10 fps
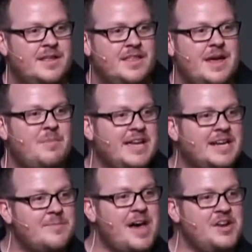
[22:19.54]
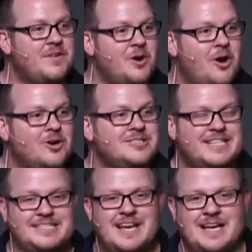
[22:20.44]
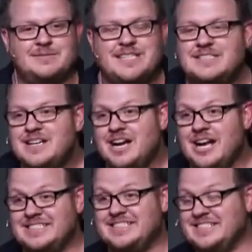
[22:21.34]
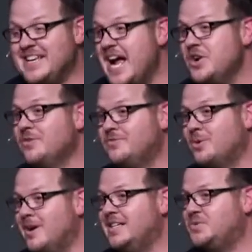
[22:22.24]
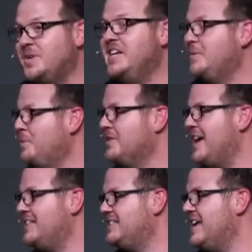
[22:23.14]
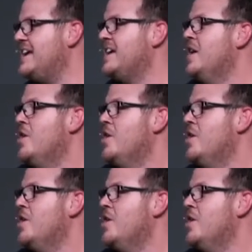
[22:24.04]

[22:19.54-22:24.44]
That might come out of our hearts at times. That's not God's desire for us. We need to put that aside.